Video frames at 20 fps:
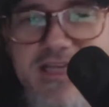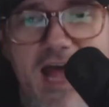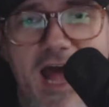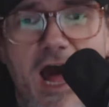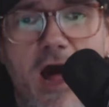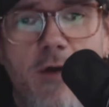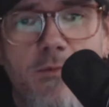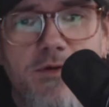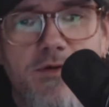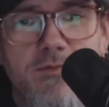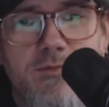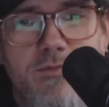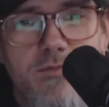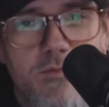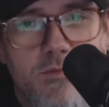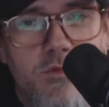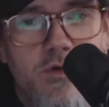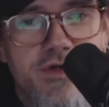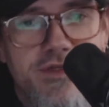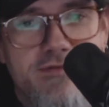album
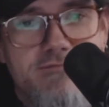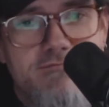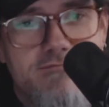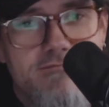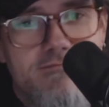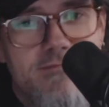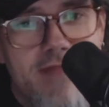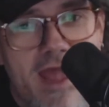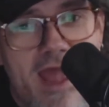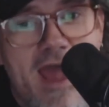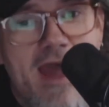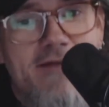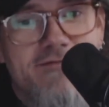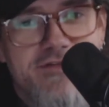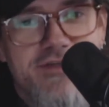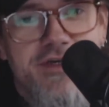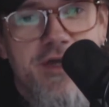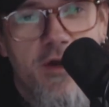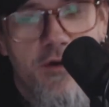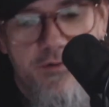would have
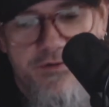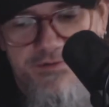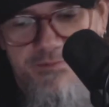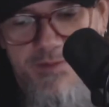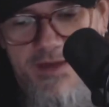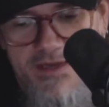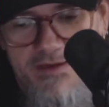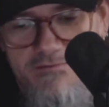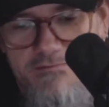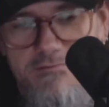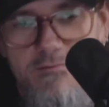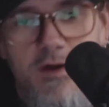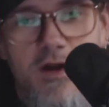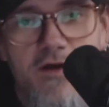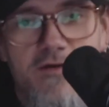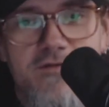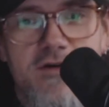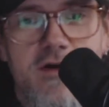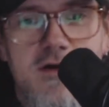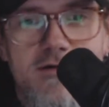to go with me
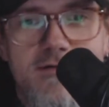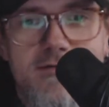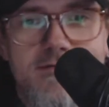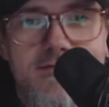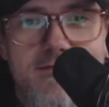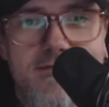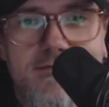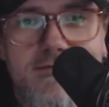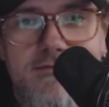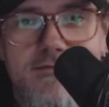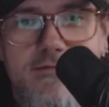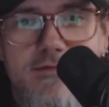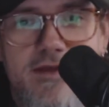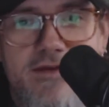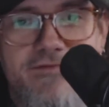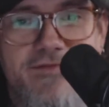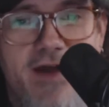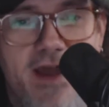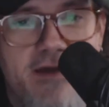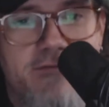wherever,
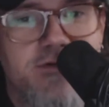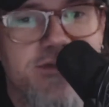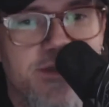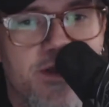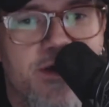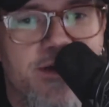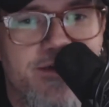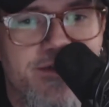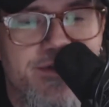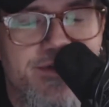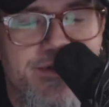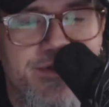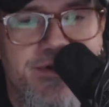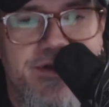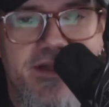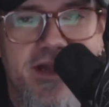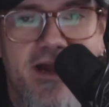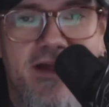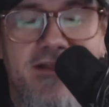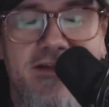if I was on a deserted
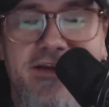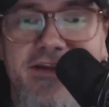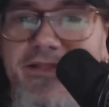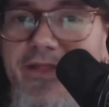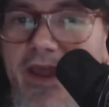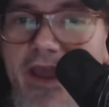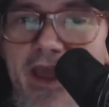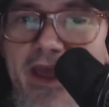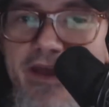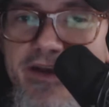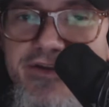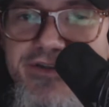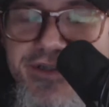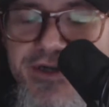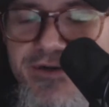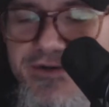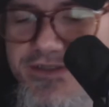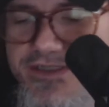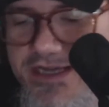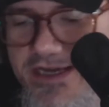island and they had a
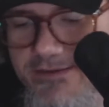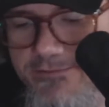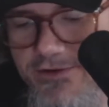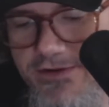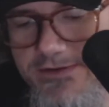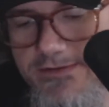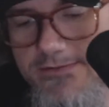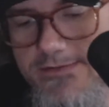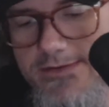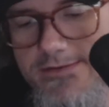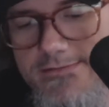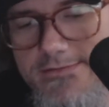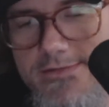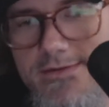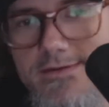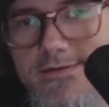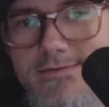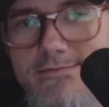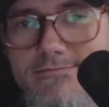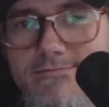turntable,
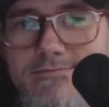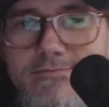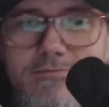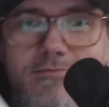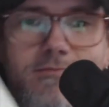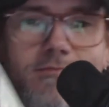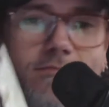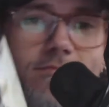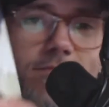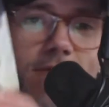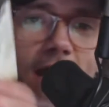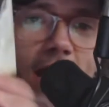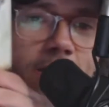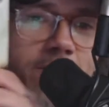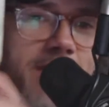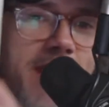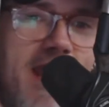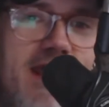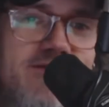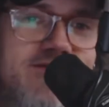I
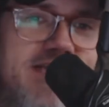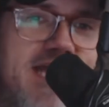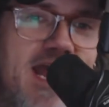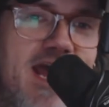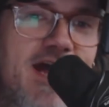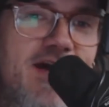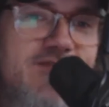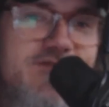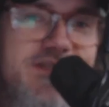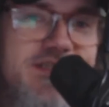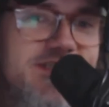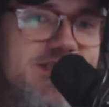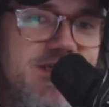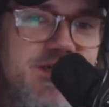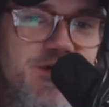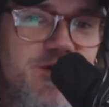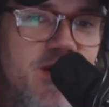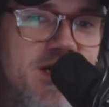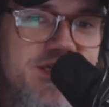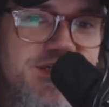would have to have
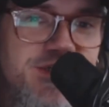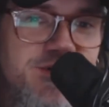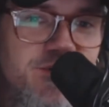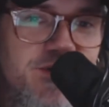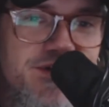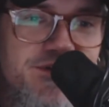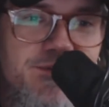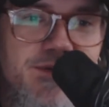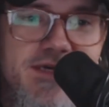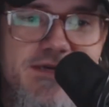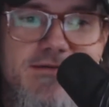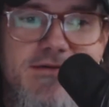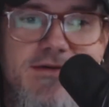Disintegration with me.